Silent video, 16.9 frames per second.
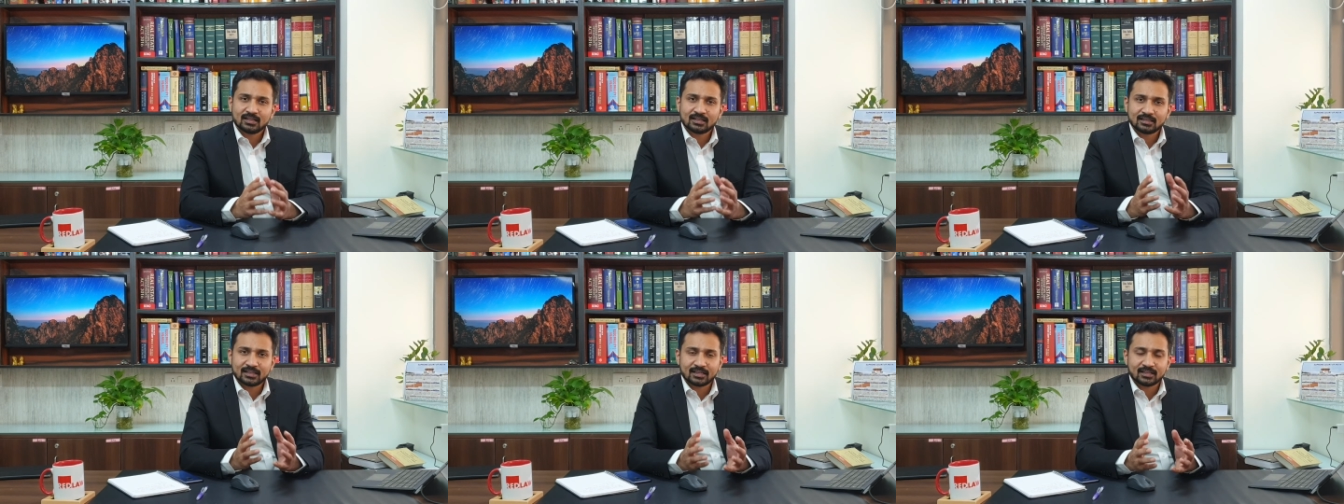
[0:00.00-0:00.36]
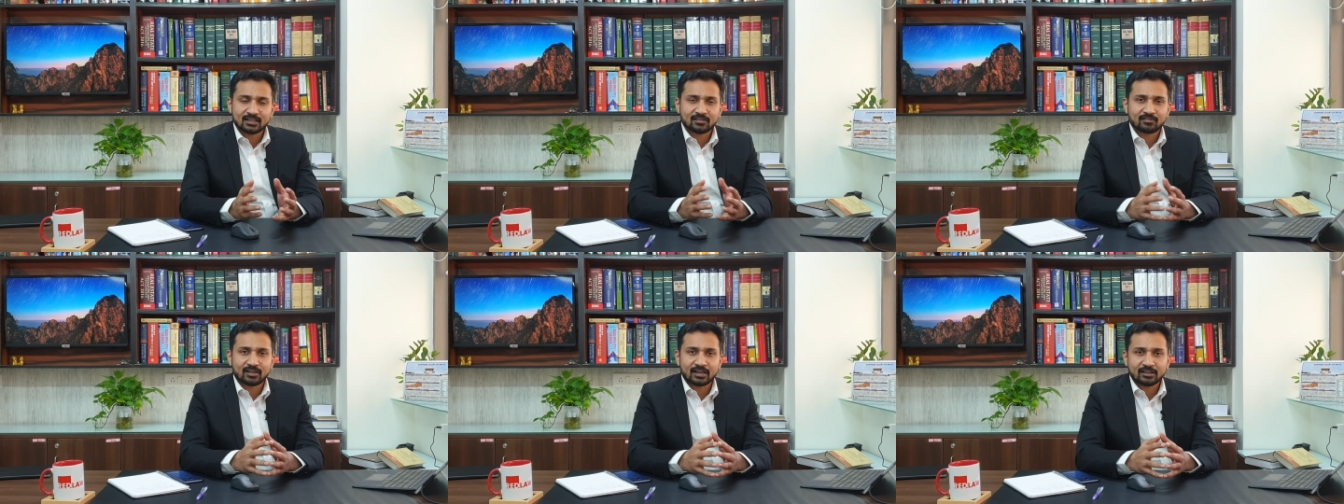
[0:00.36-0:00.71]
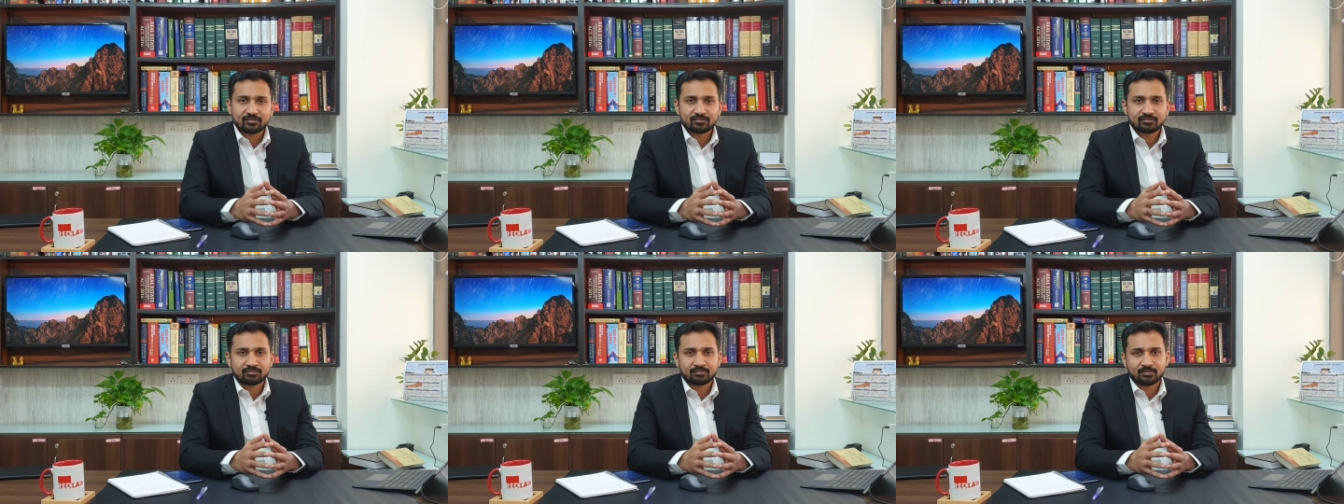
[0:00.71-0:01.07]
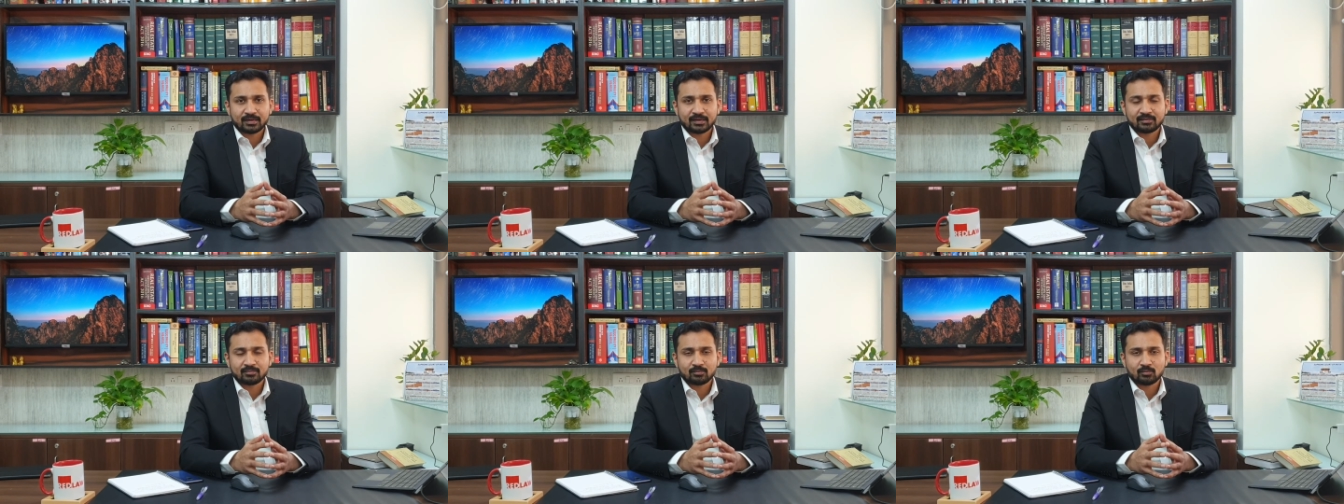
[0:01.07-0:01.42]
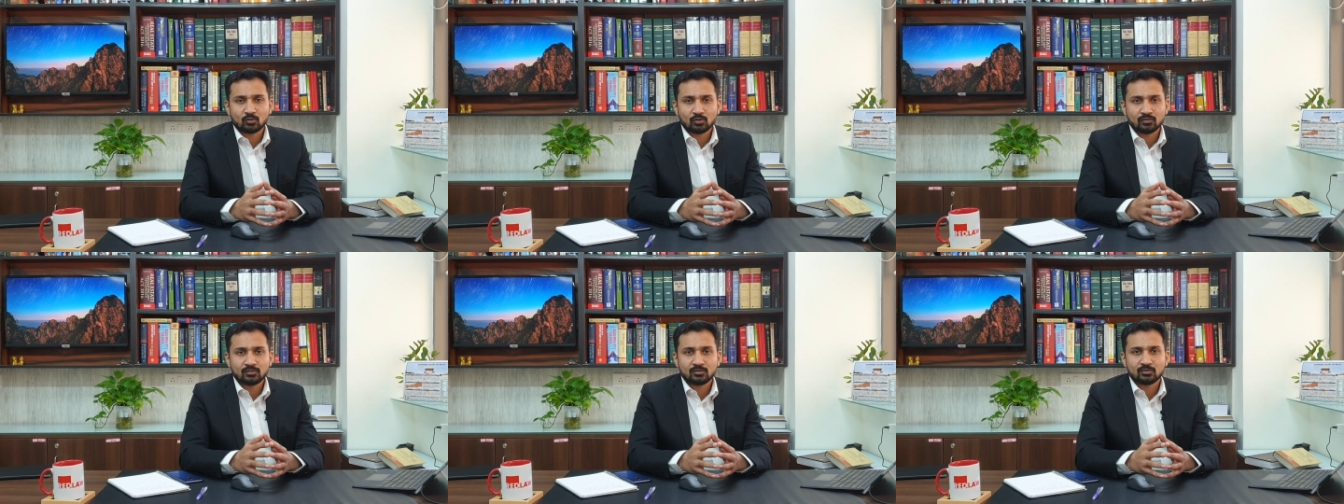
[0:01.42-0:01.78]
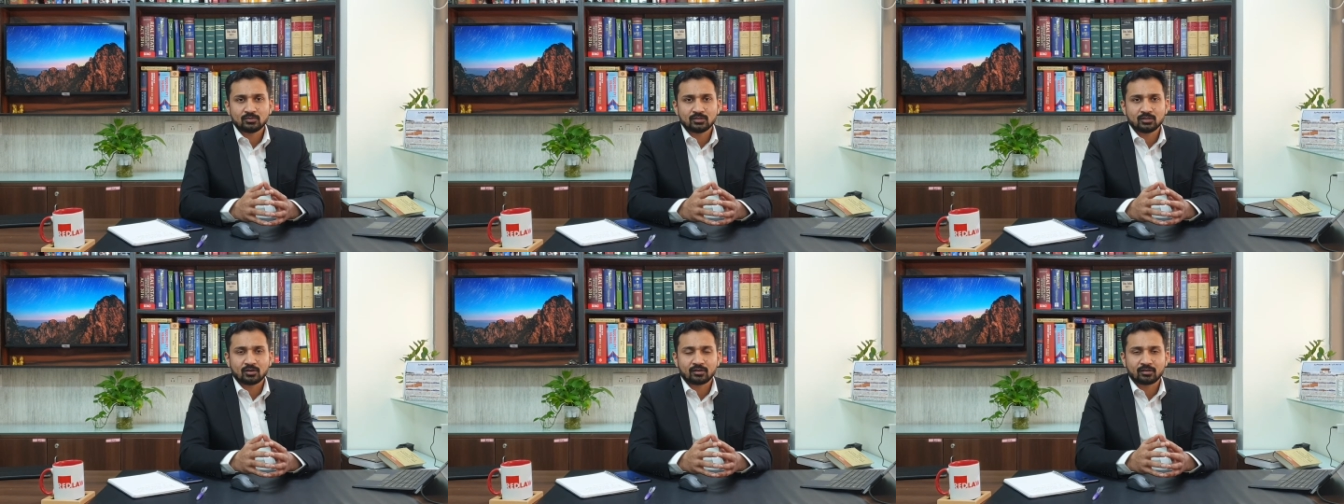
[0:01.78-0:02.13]
then the wife may move to
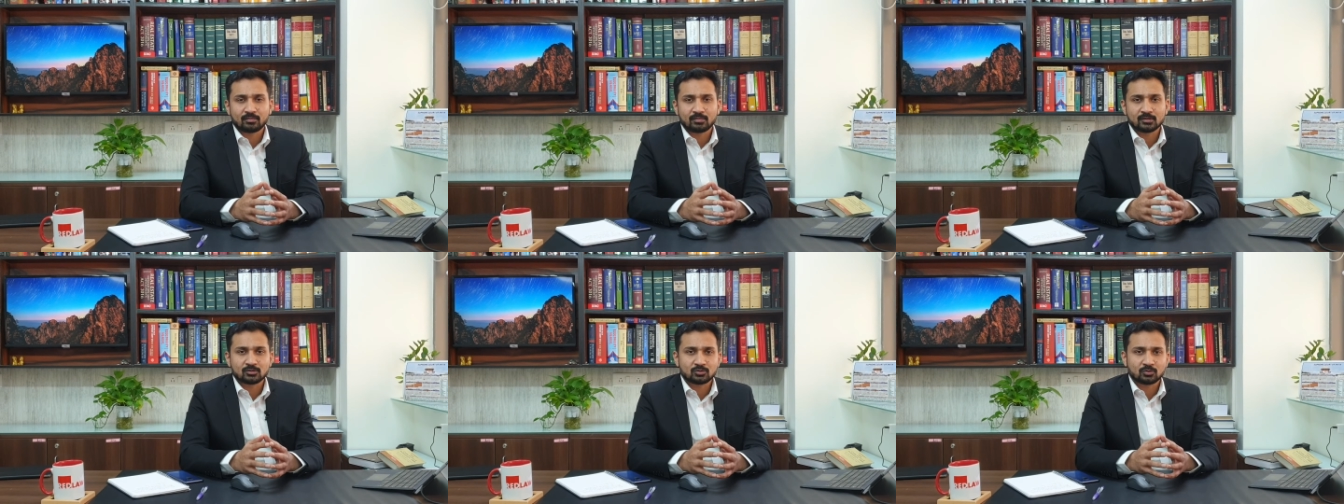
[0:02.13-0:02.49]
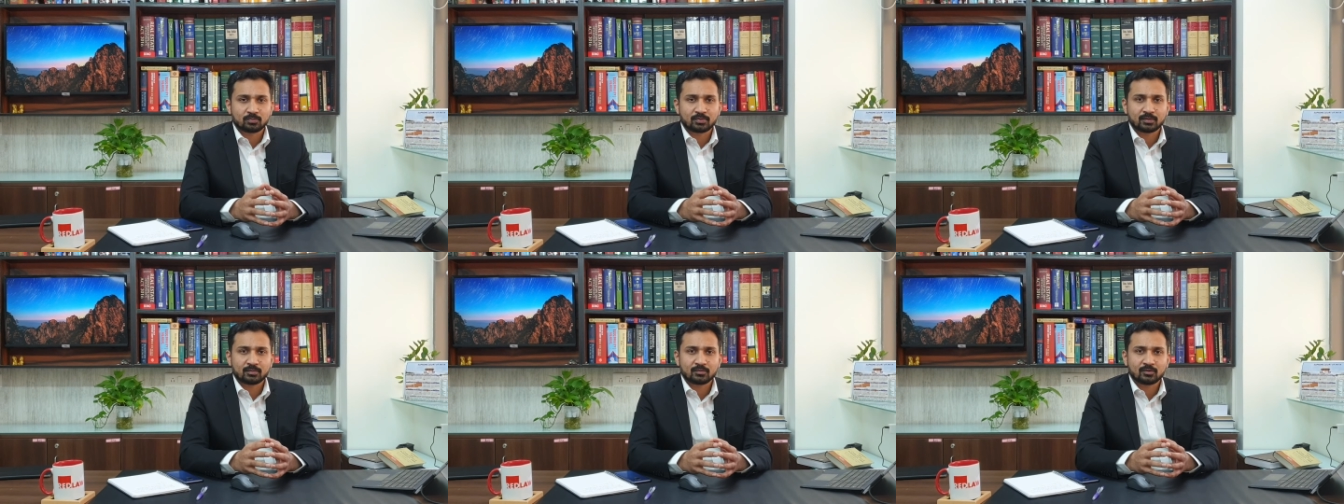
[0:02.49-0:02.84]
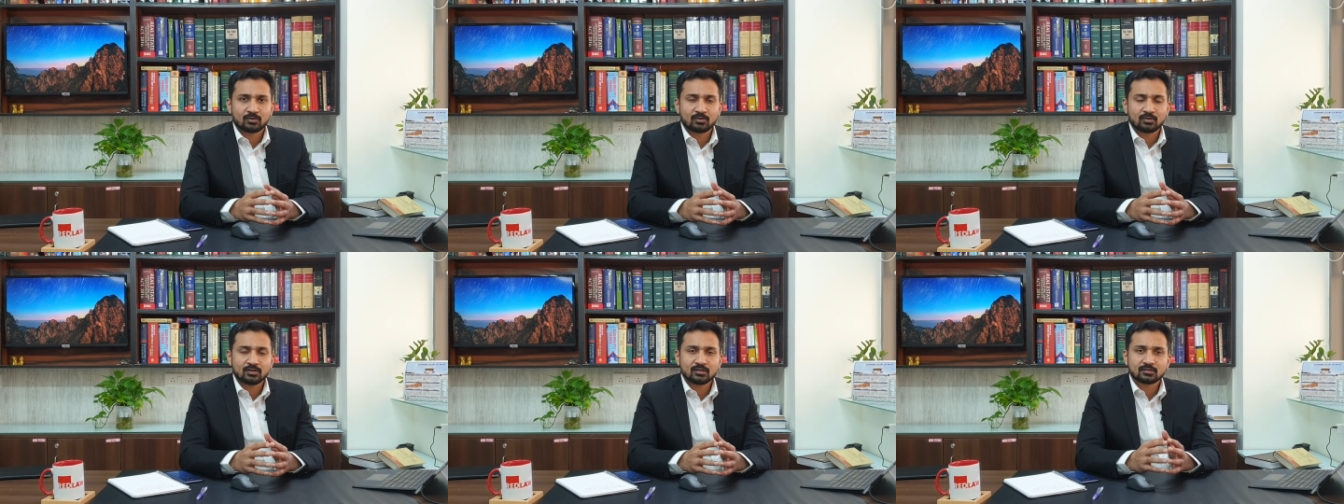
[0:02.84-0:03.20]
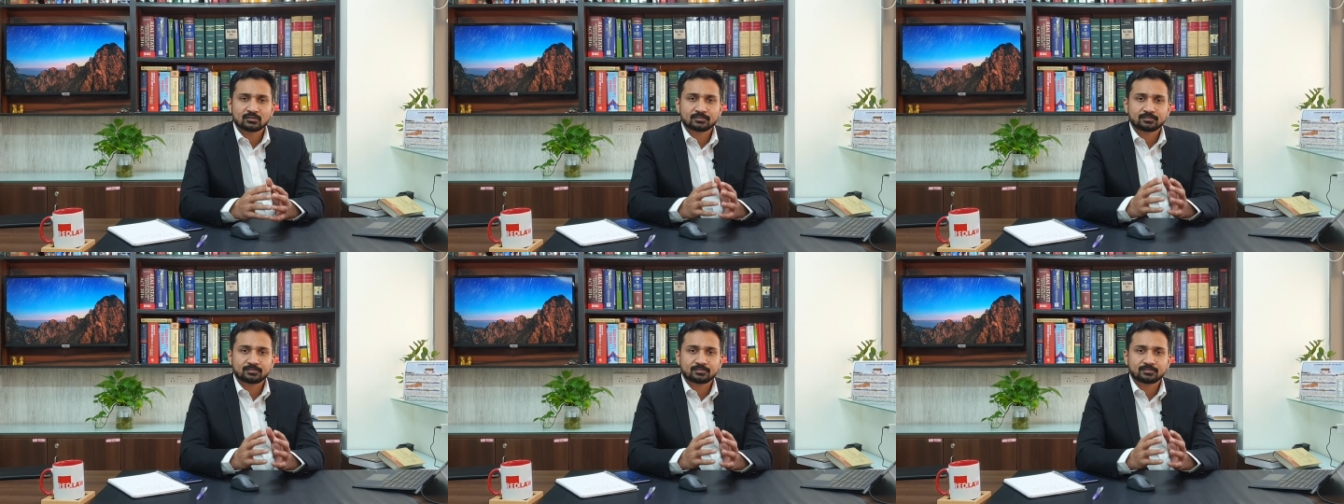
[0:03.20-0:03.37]
the Honorable Supreme Court